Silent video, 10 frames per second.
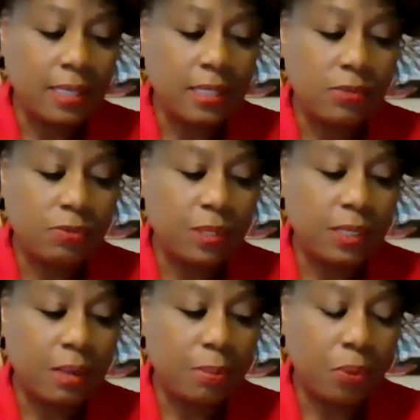think it's
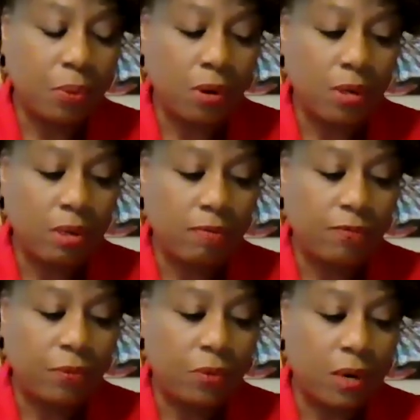really
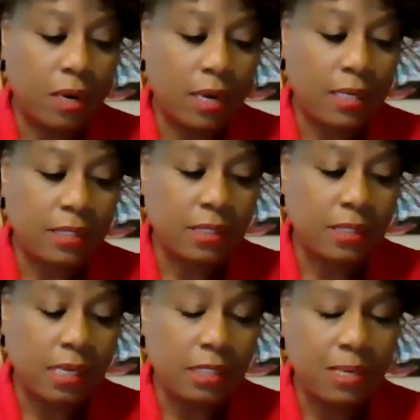important for
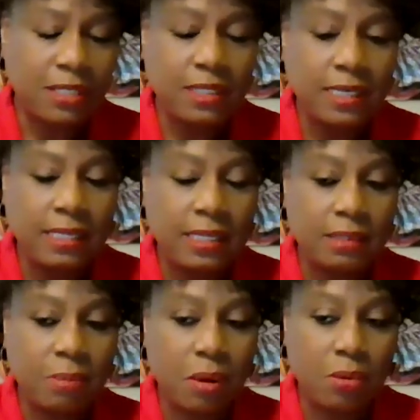us, especially
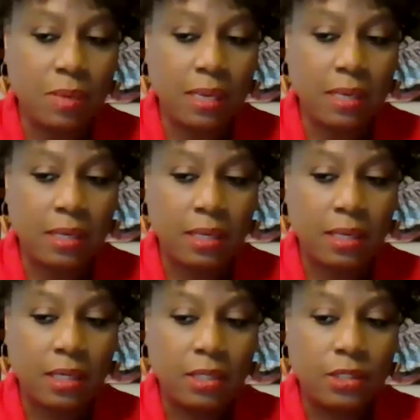in this moment,
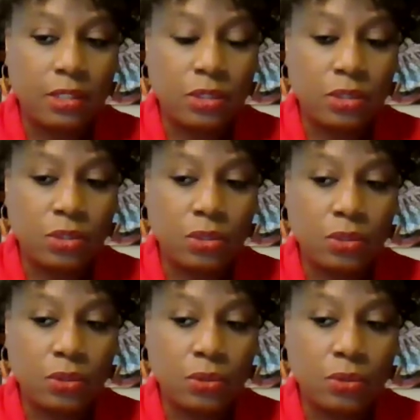
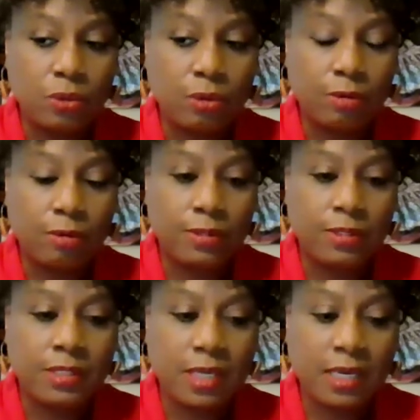to
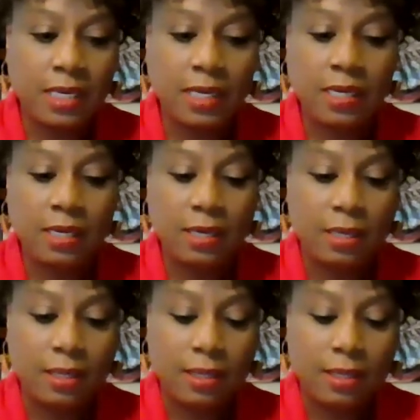
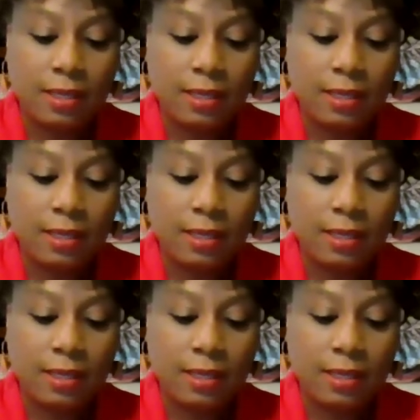see